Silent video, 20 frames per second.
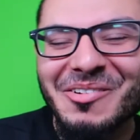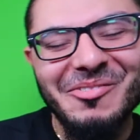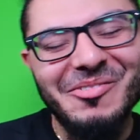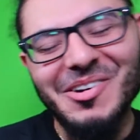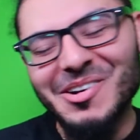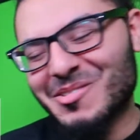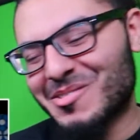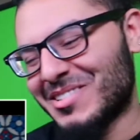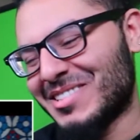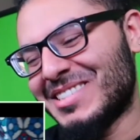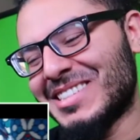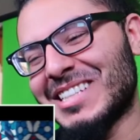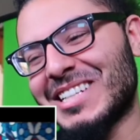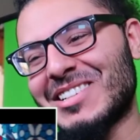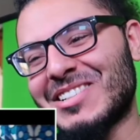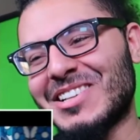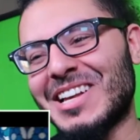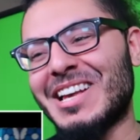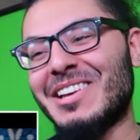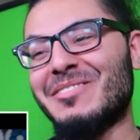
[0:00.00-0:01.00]
fuck with
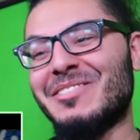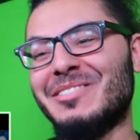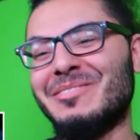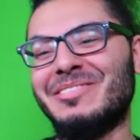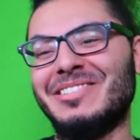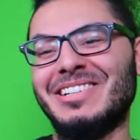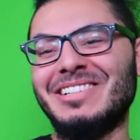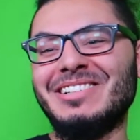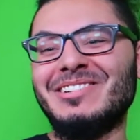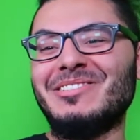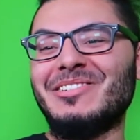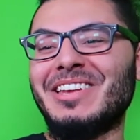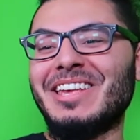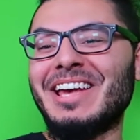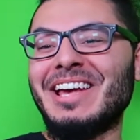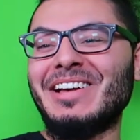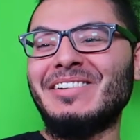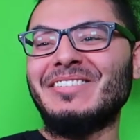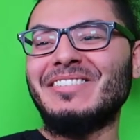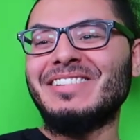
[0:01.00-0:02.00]
CL heavy, bro. No
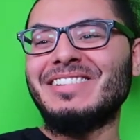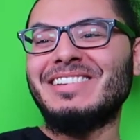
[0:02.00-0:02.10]
cap.